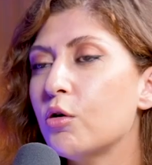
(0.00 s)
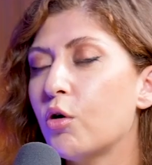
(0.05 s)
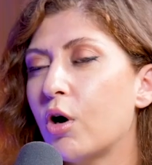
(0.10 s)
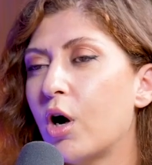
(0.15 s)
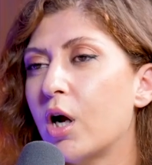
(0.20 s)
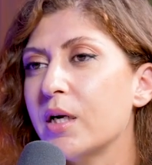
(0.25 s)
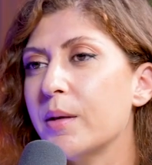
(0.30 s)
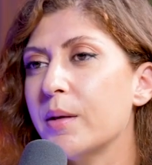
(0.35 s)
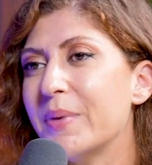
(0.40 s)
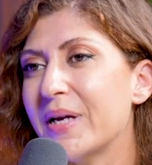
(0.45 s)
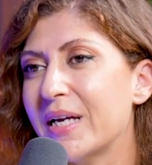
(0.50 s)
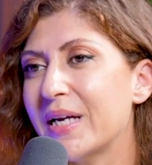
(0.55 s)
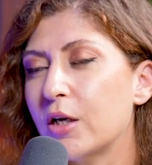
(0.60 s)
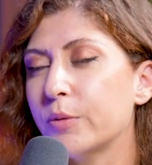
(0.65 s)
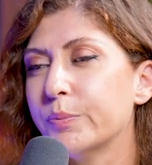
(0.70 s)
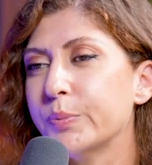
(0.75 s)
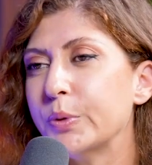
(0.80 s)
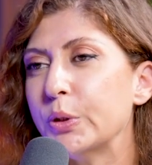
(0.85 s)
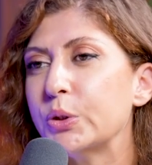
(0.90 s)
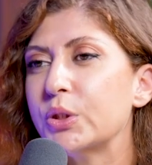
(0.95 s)
or on a big
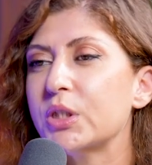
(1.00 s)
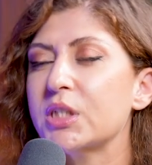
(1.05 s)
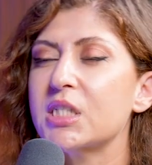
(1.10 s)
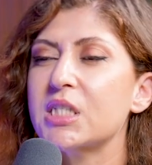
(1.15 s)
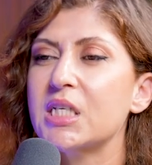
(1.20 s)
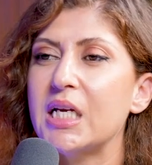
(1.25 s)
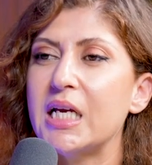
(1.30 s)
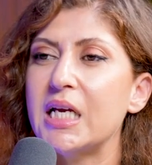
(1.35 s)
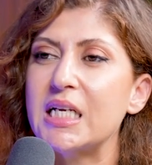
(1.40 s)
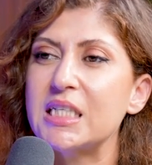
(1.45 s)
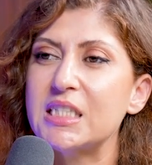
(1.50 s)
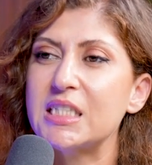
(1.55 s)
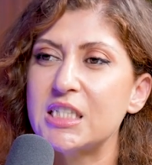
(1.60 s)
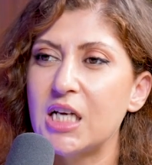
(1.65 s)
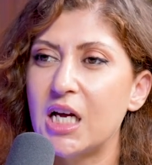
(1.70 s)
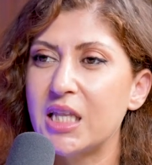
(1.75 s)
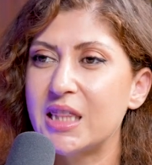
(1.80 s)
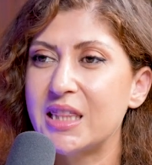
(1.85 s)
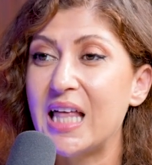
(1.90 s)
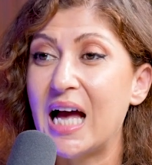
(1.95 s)
computer screen, it's
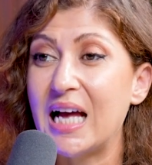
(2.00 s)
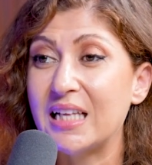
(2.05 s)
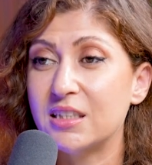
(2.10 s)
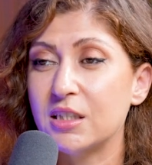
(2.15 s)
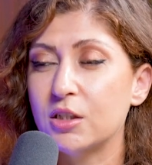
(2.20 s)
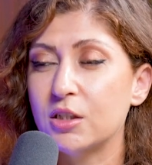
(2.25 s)
not that